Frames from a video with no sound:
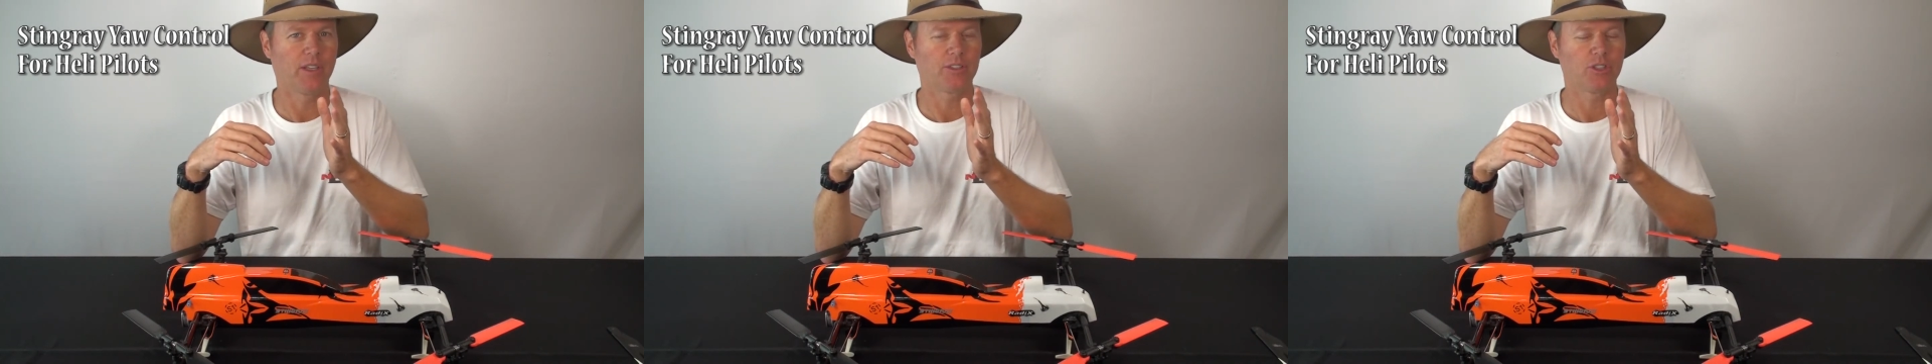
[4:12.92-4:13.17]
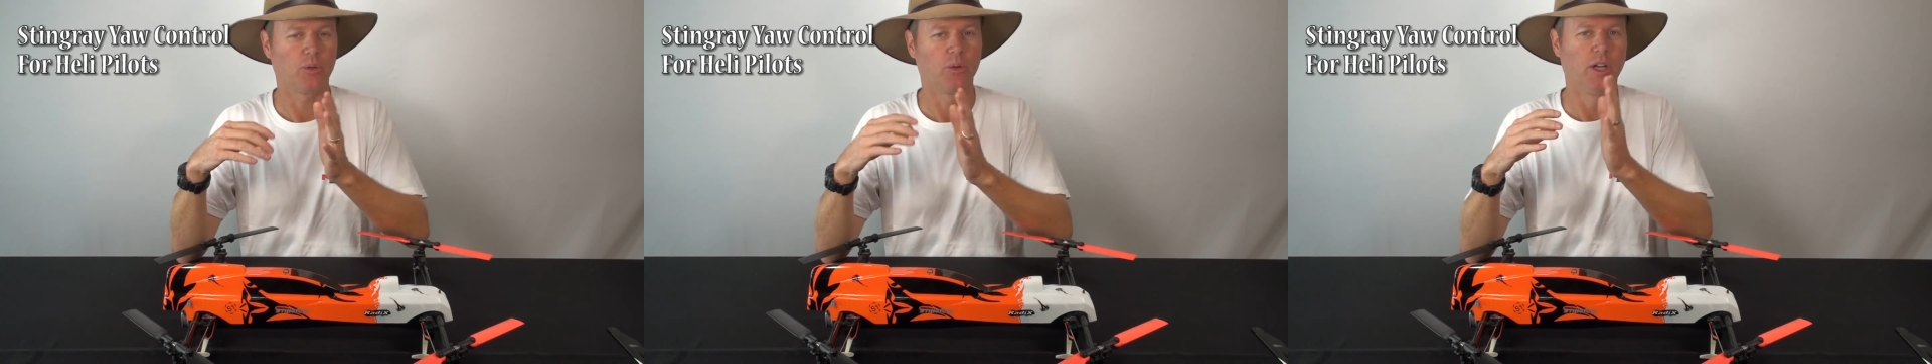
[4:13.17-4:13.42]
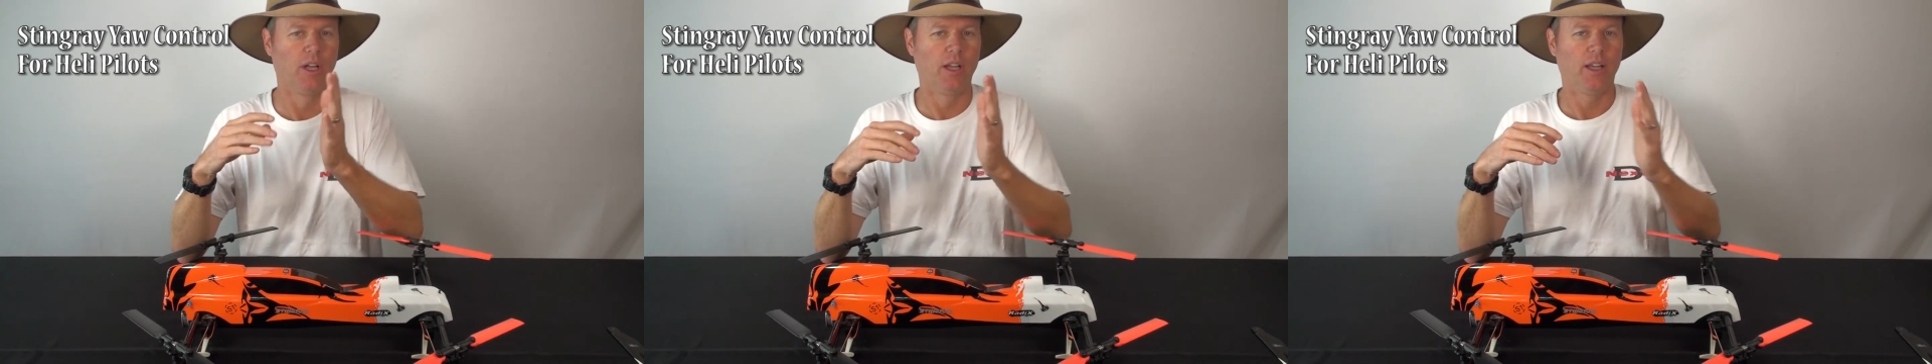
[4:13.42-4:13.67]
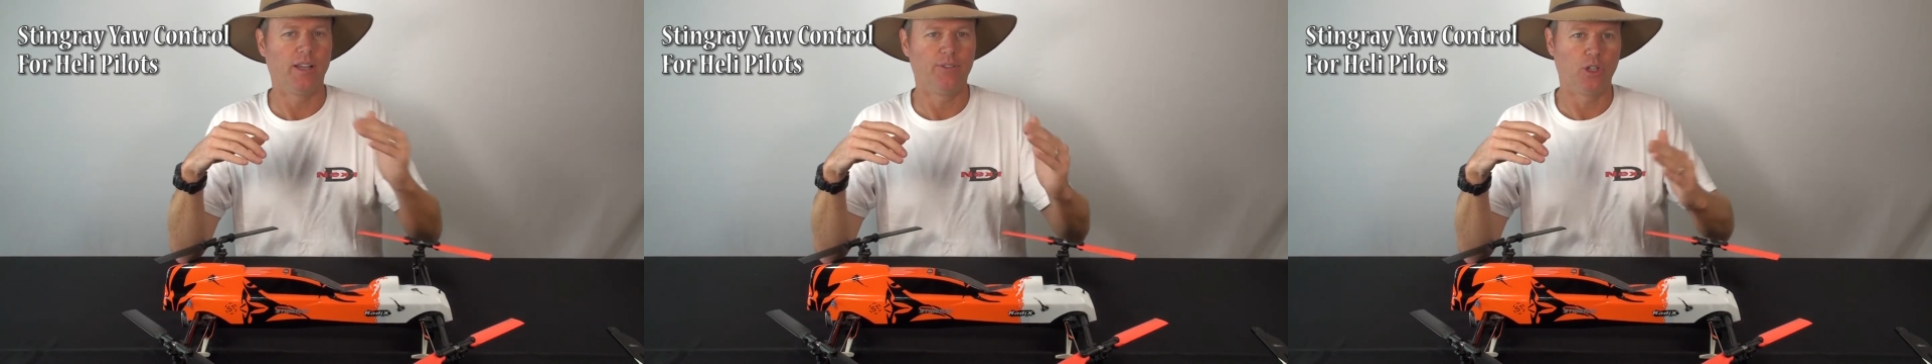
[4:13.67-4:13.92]
So
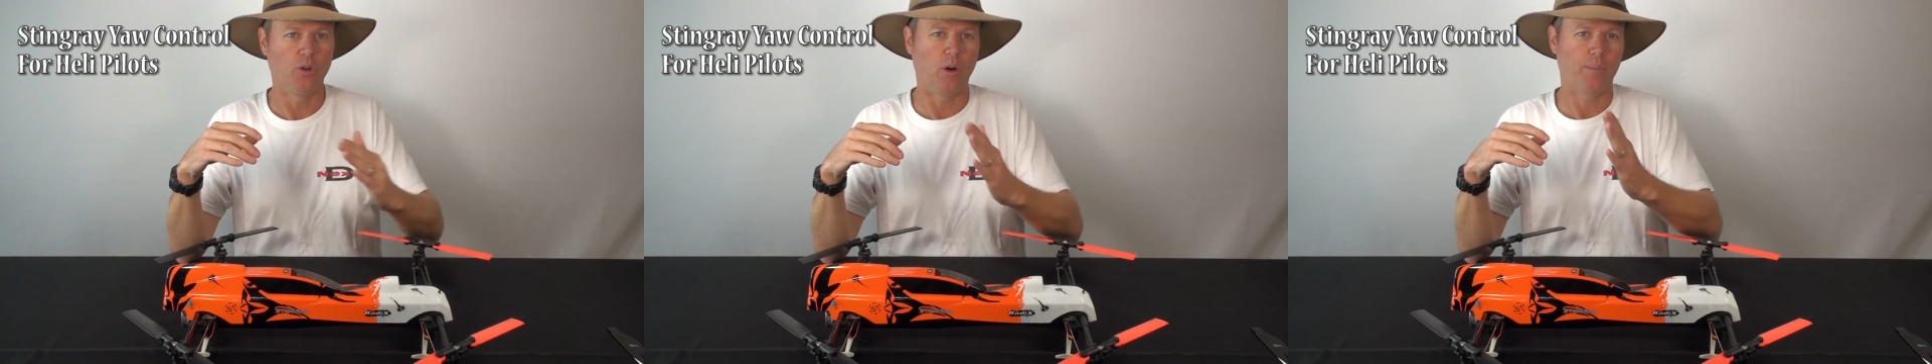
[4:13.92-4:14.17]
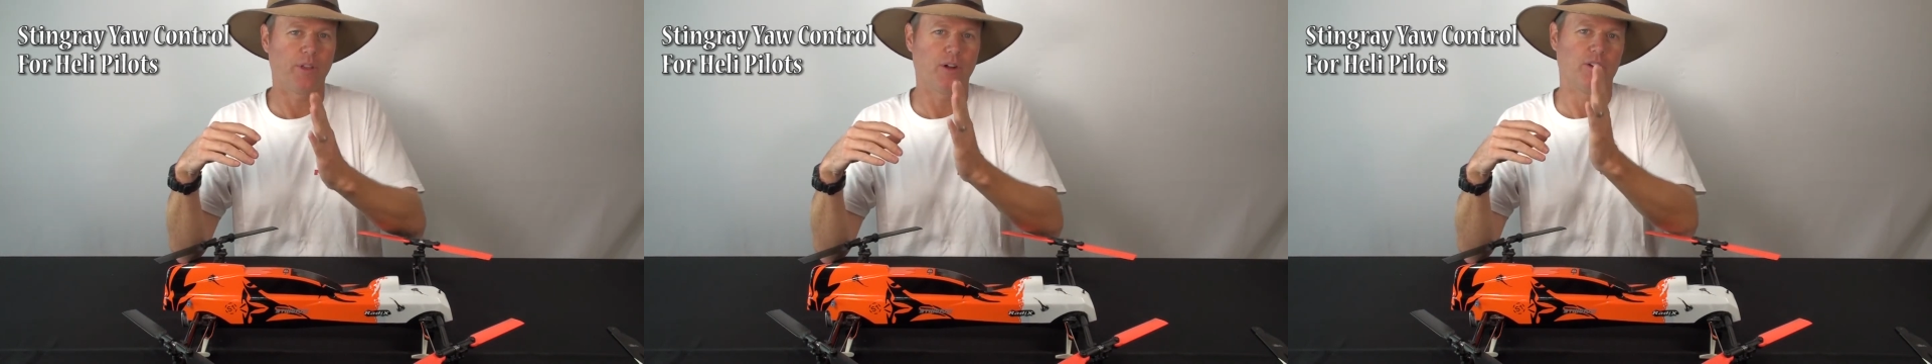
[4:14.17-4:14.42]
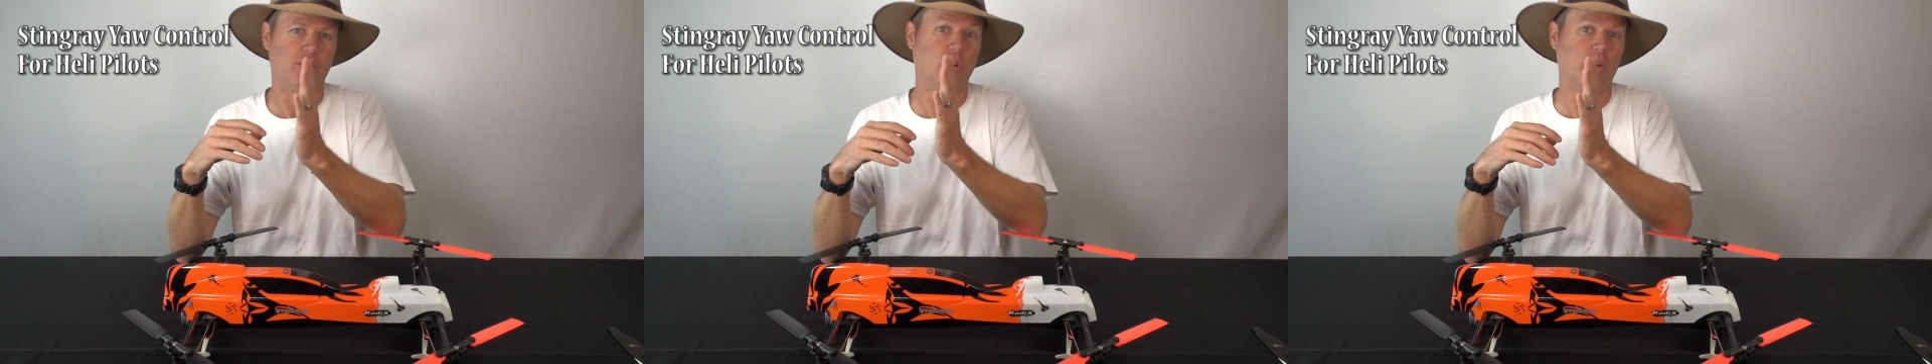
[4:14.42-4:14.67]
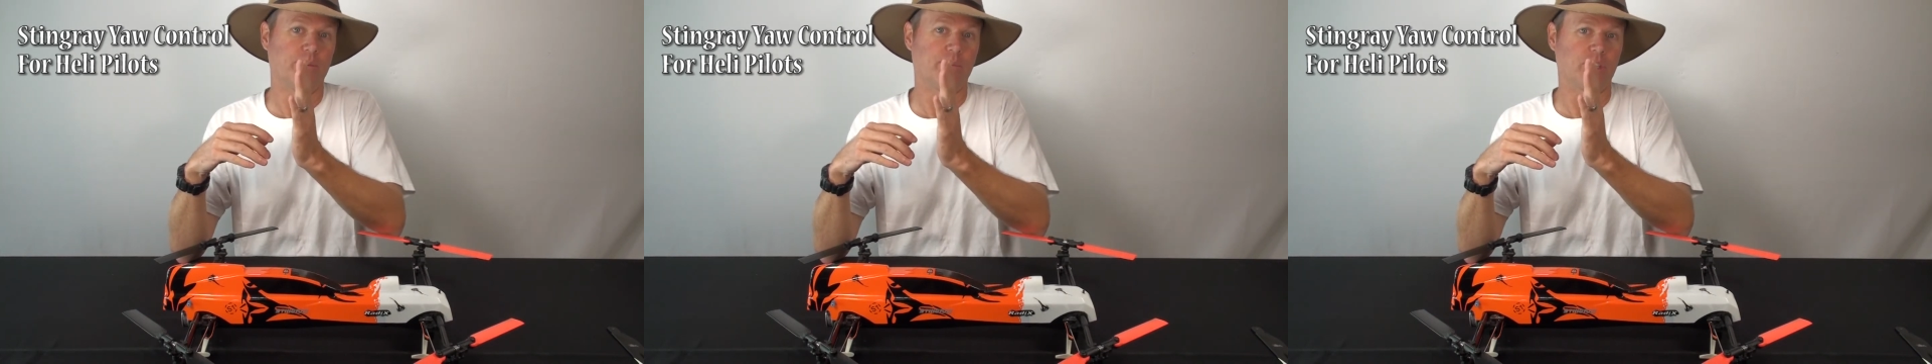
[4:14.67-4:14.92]
if you go up there and you
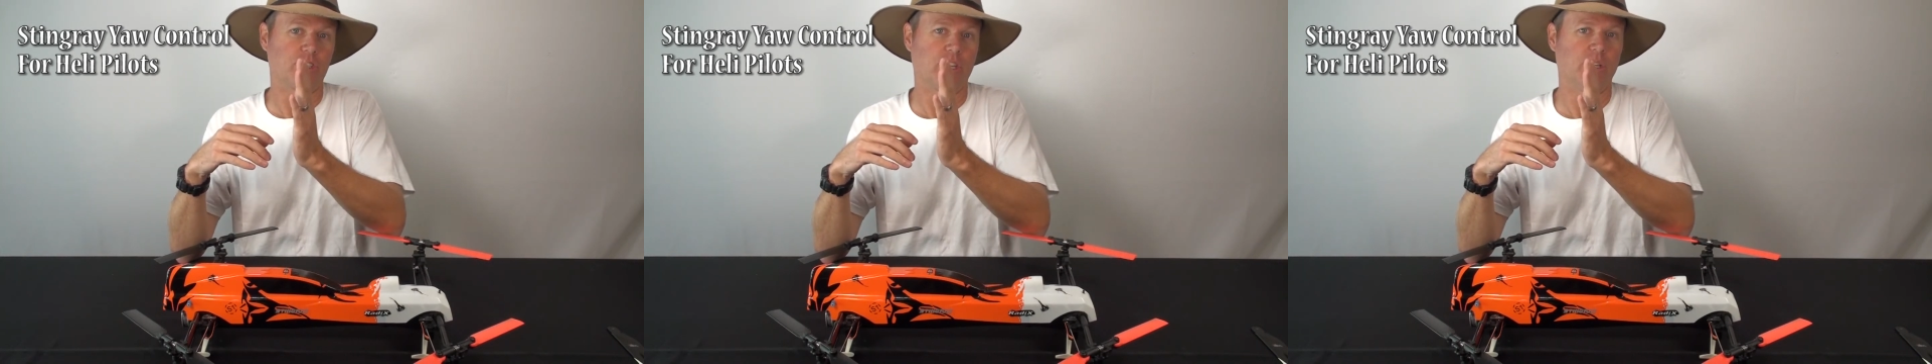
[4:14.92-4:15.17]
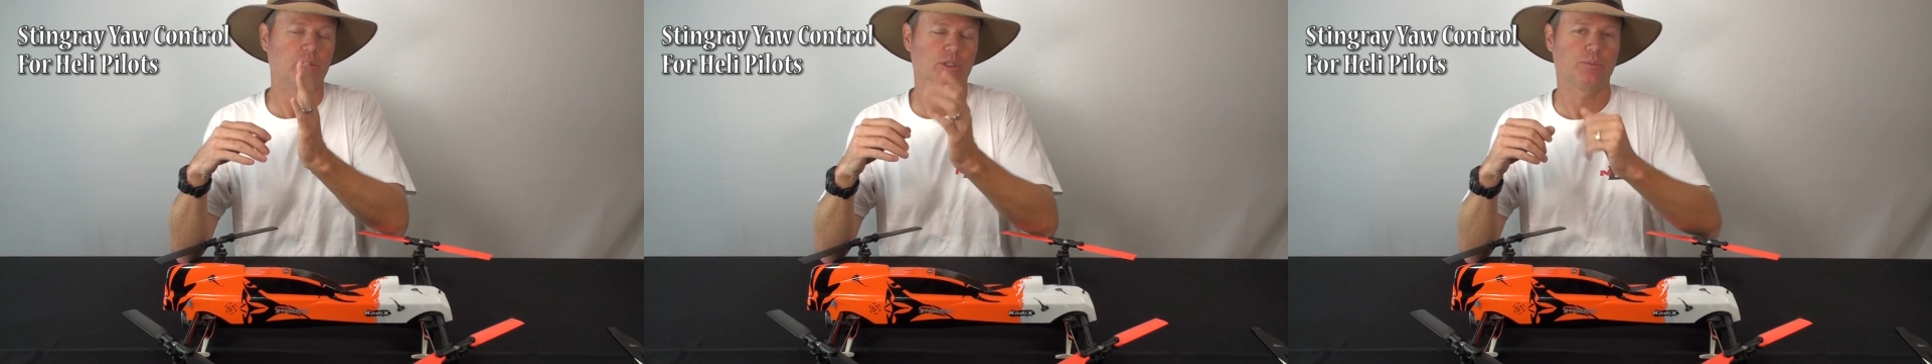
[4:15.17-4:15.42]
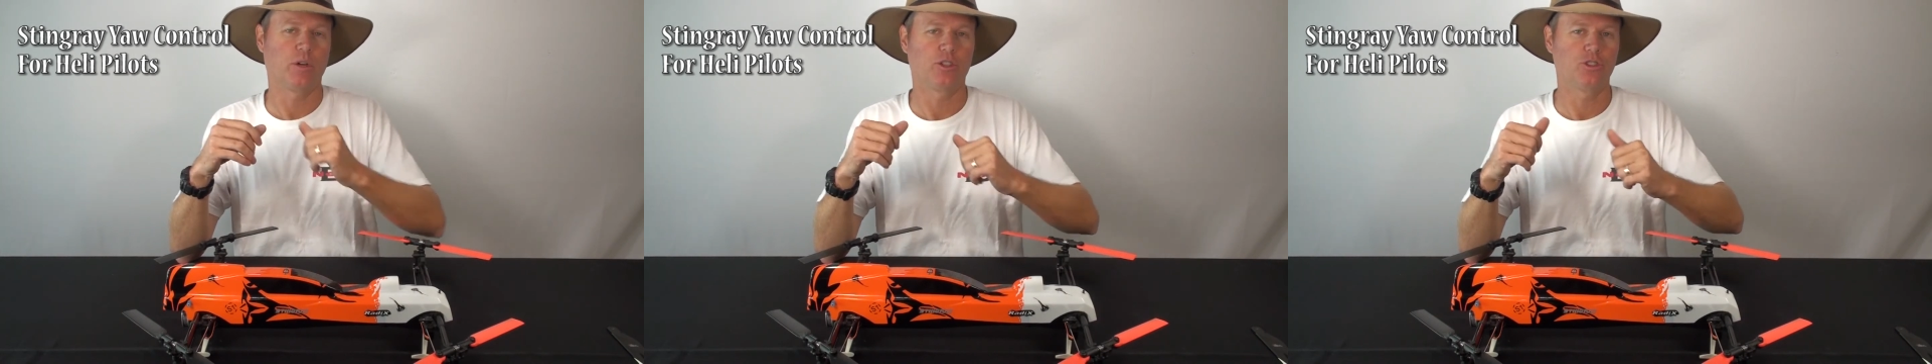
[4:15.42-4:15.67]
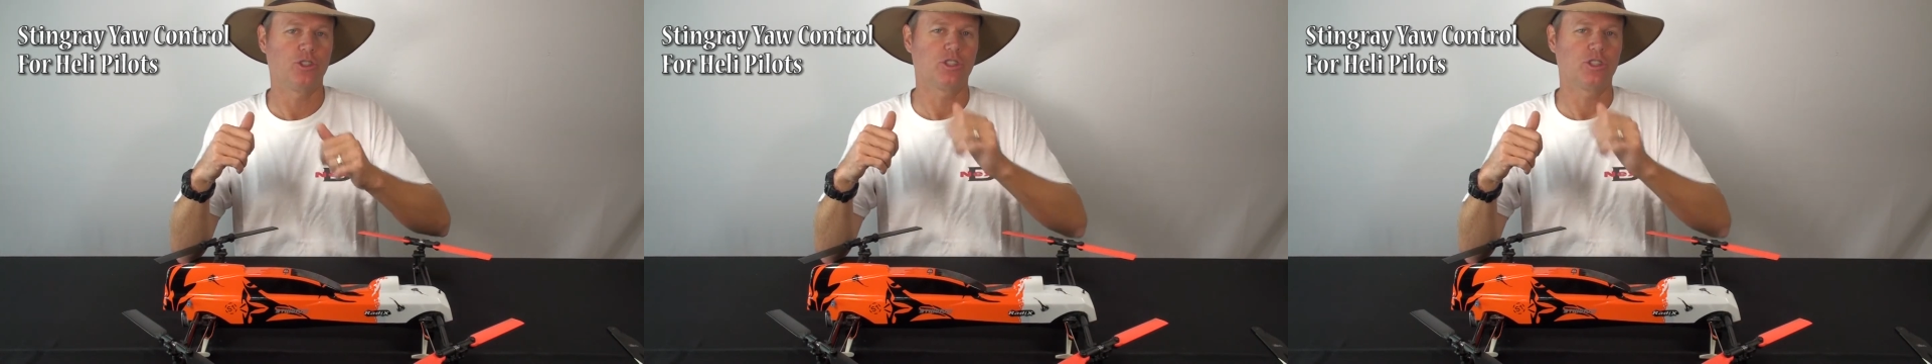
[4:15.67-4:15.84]
don't get much tail response,